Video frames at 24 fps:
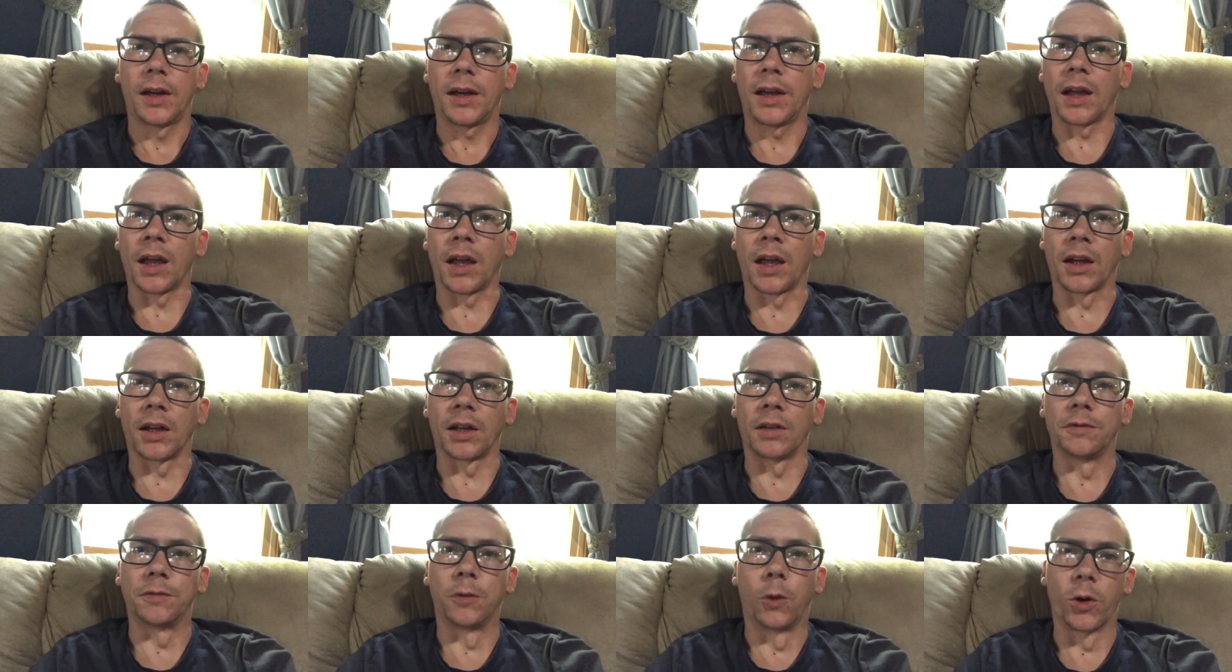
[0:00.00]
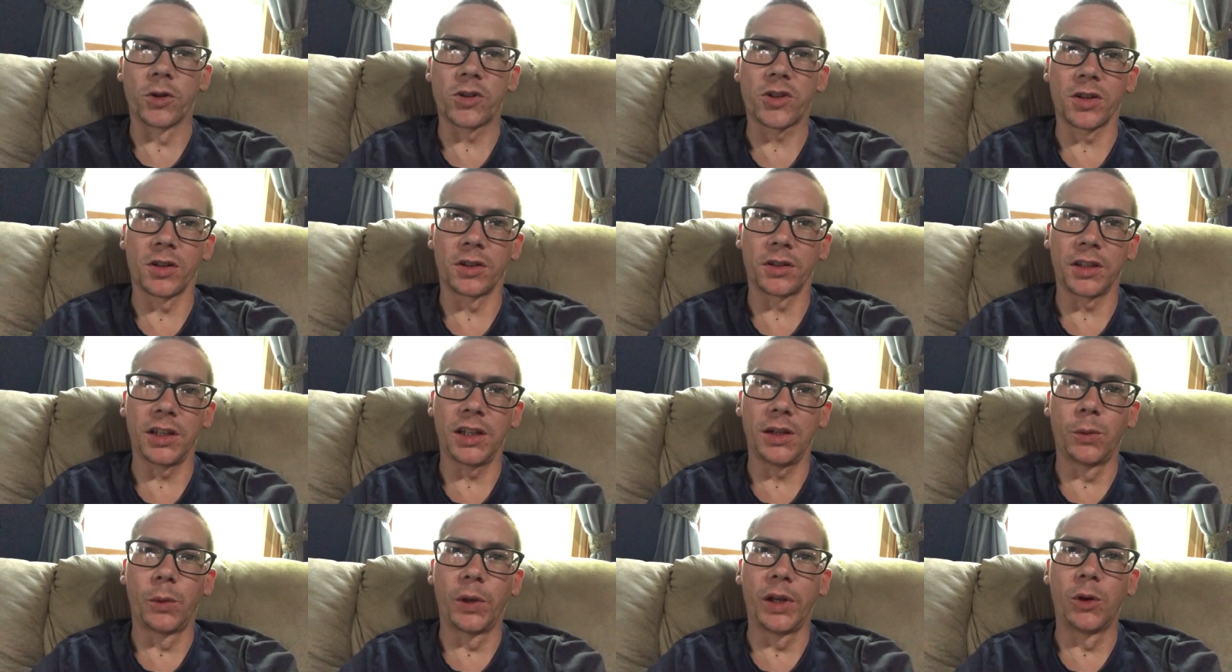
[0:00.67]
And
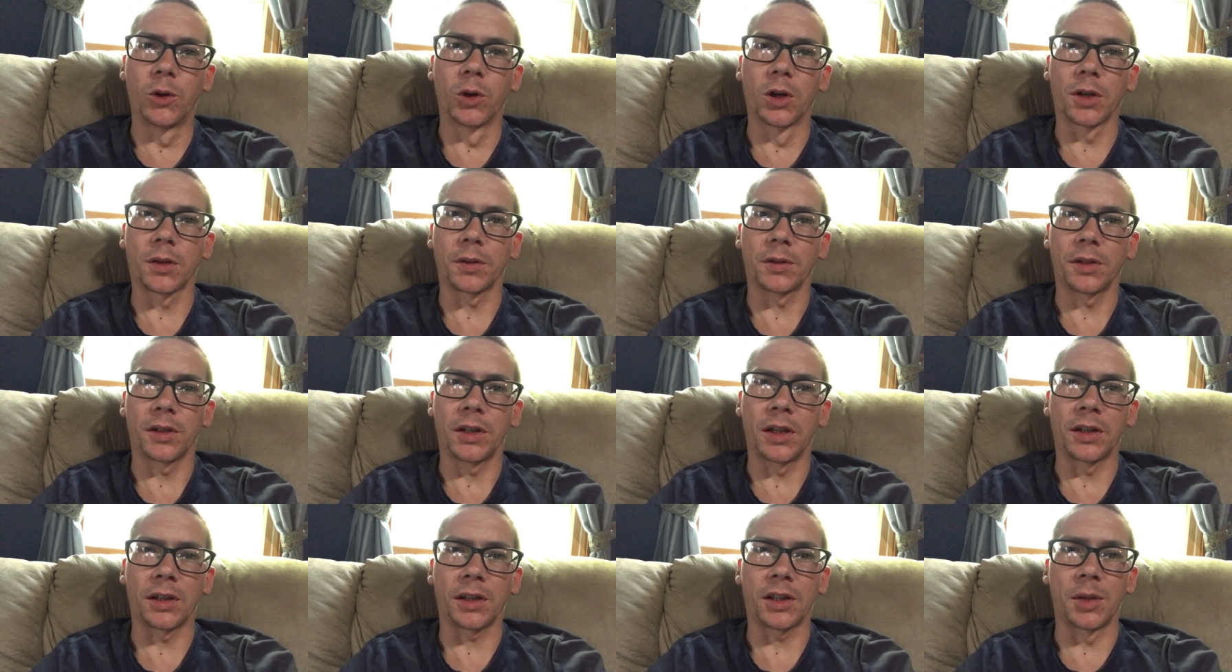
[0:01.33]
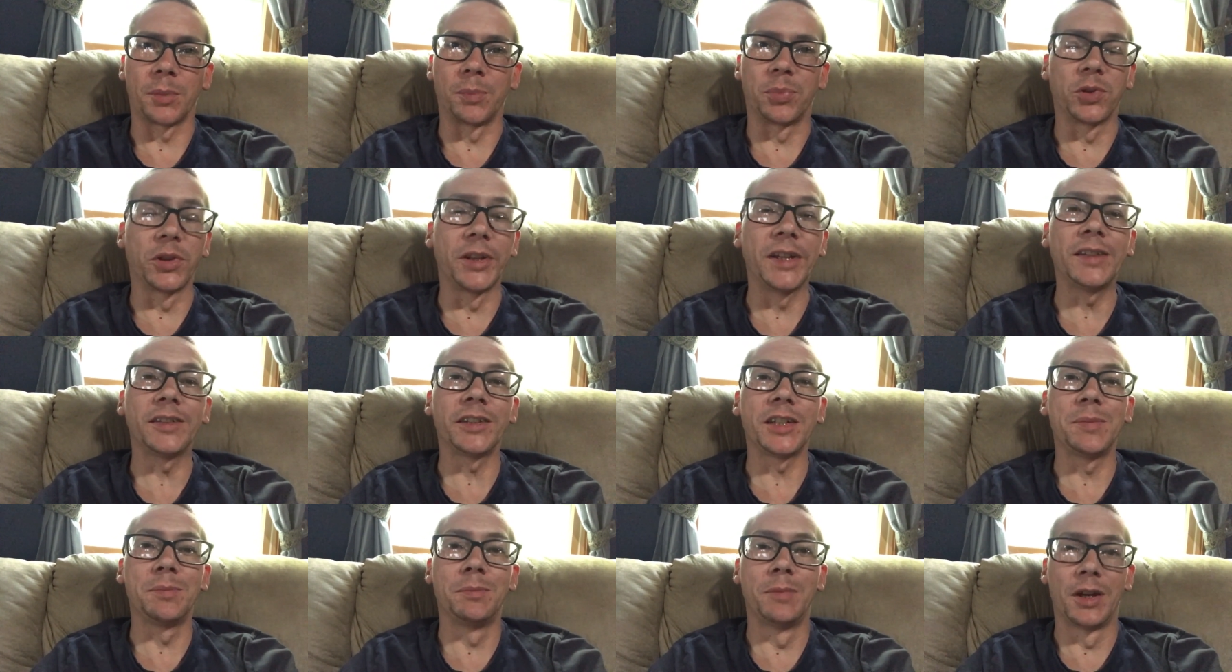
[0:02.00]
unfortunately, we were
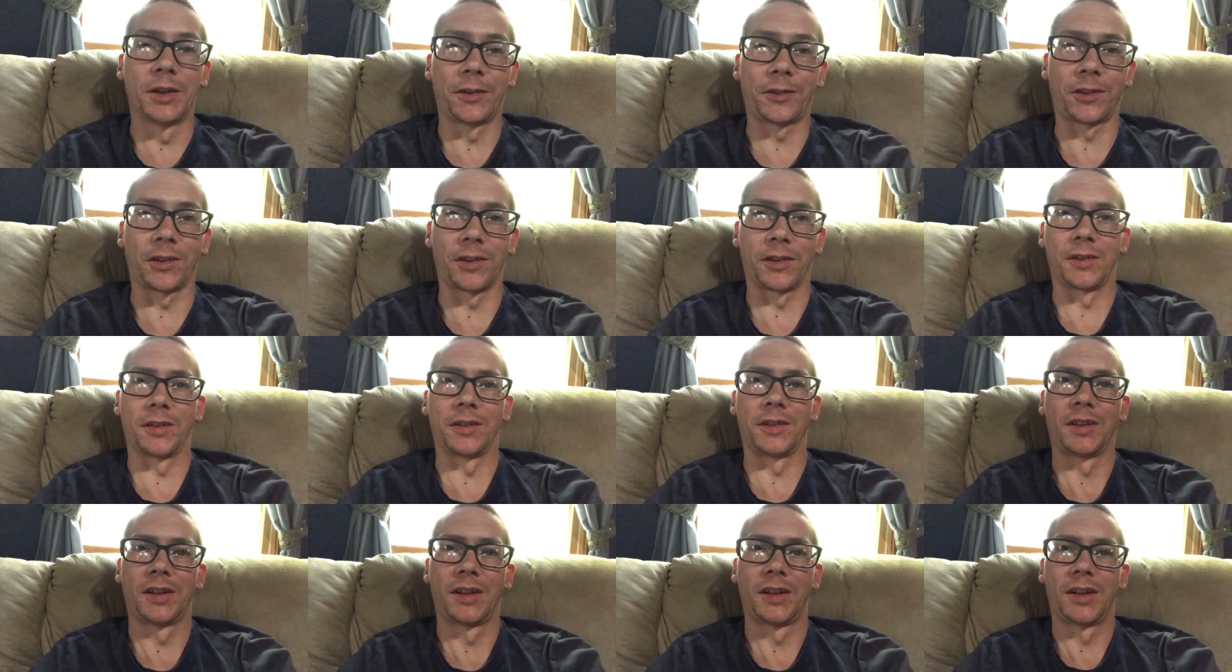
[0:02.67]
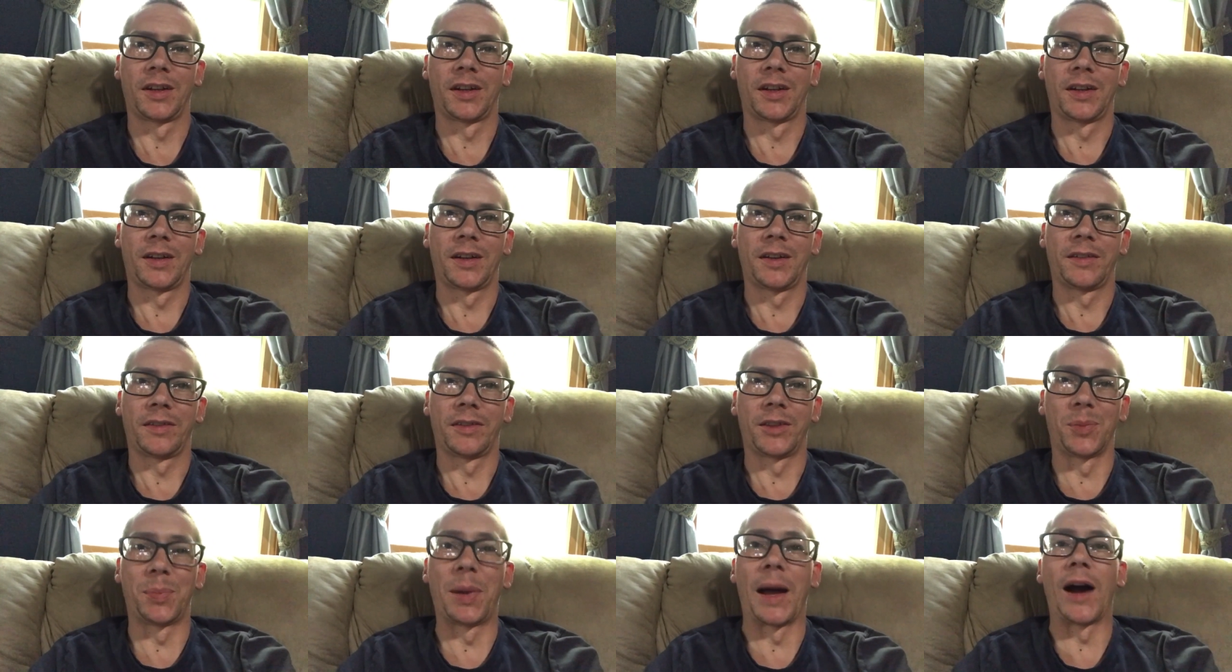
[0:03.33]
completely missing
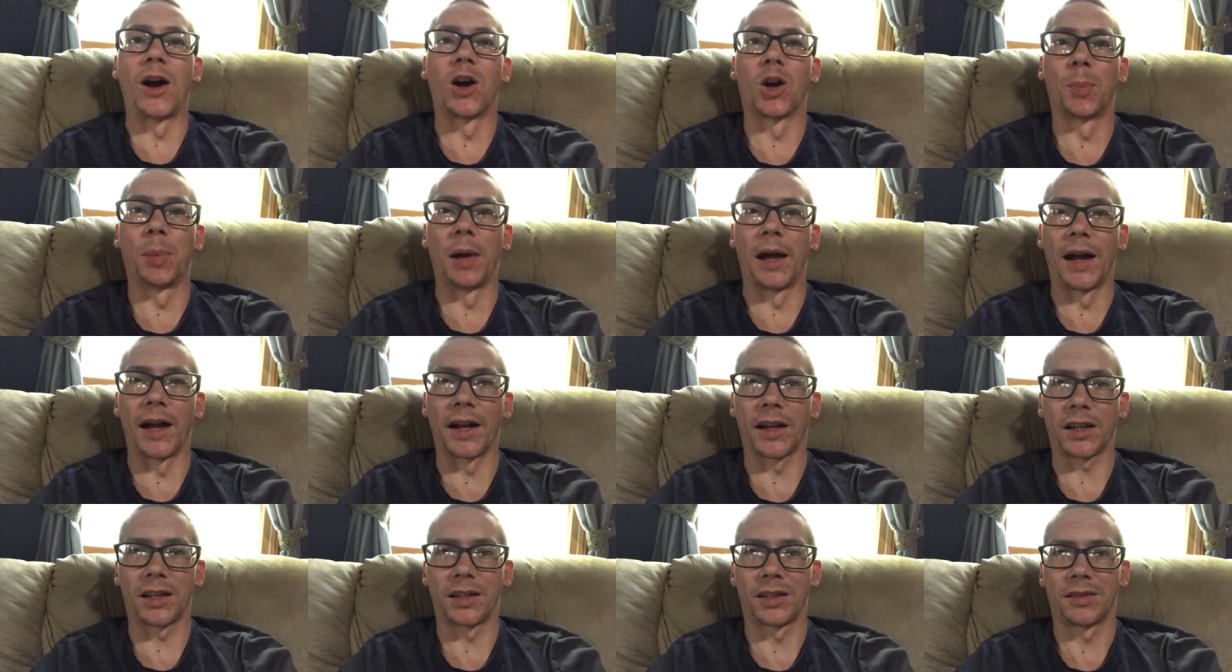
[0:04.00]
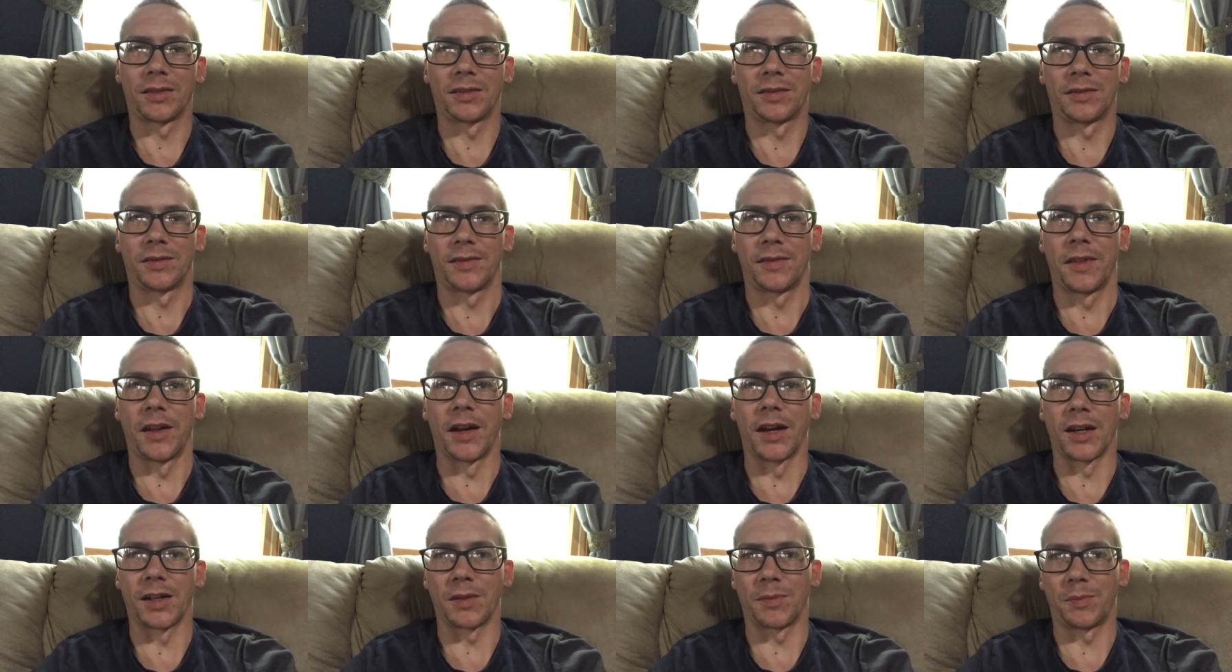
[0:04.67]
the power pack
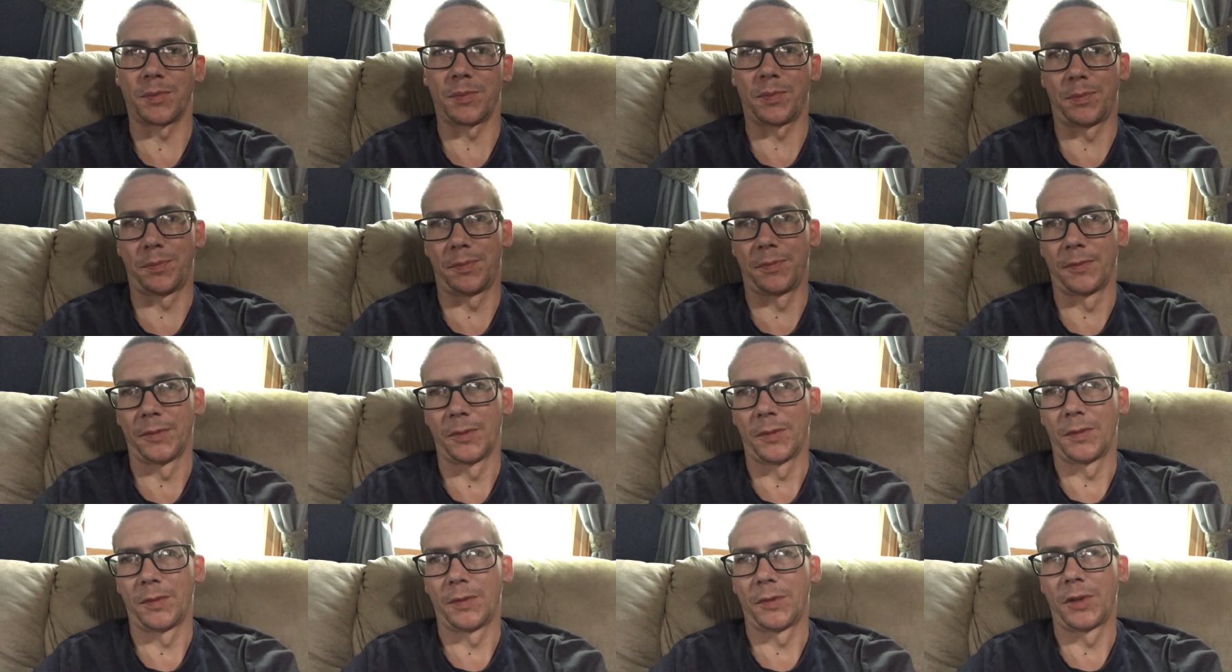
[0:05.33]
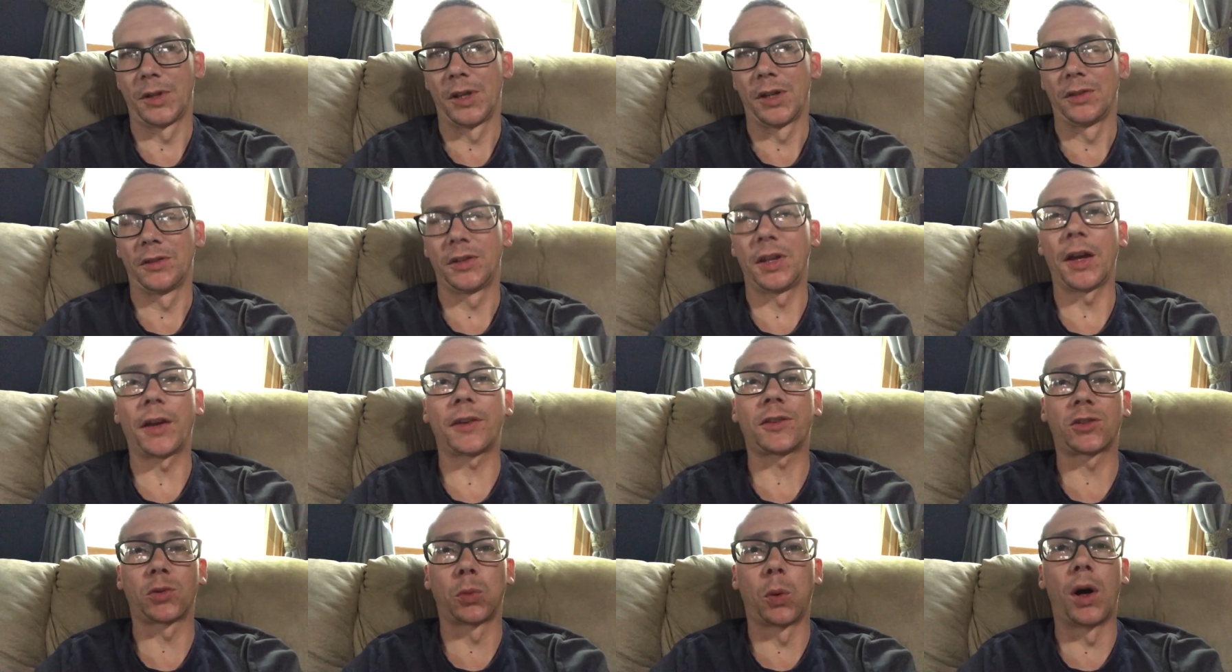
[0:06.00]
that
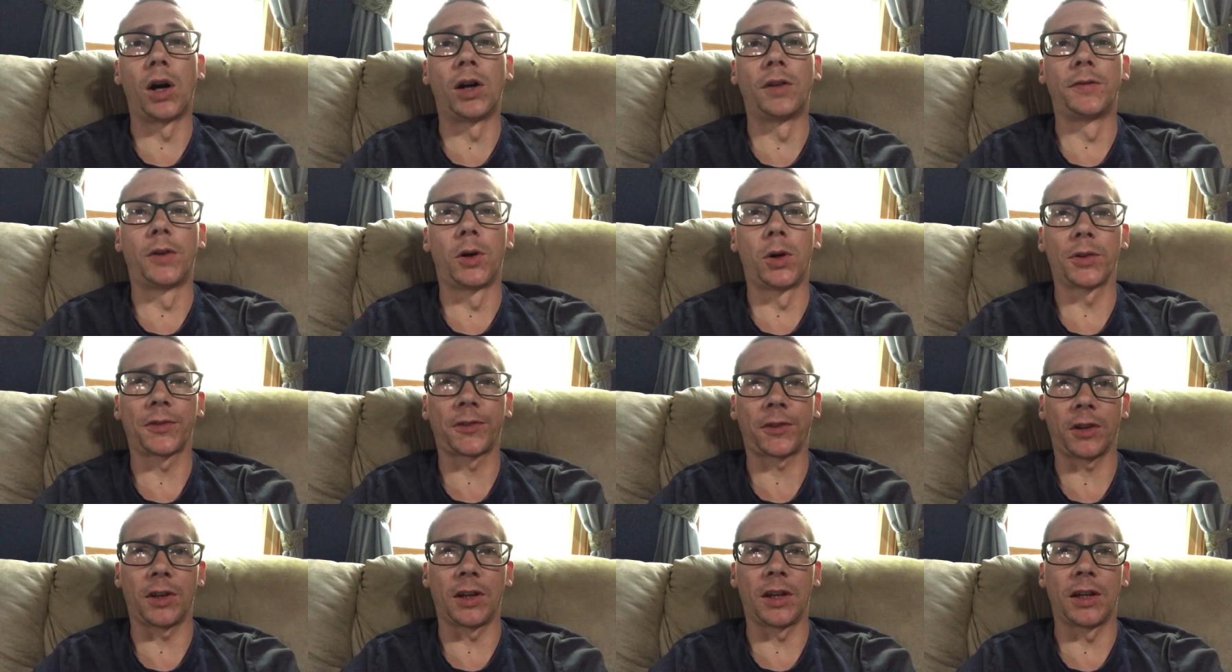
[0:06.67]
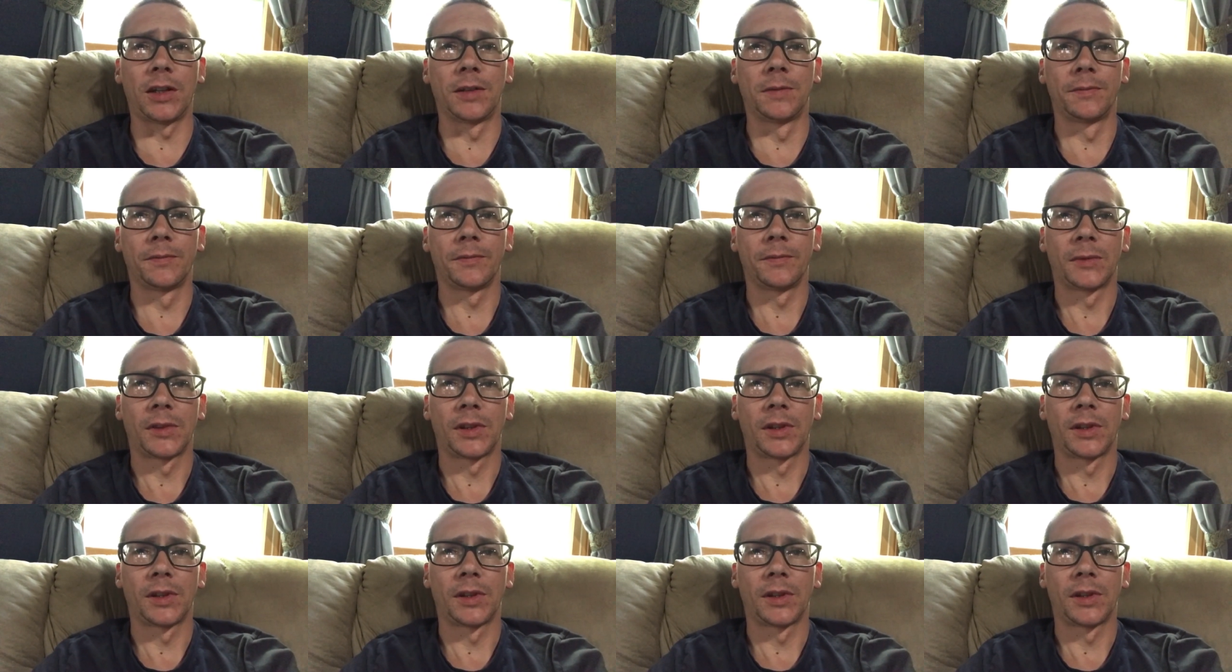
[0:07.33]
takes 12 volts in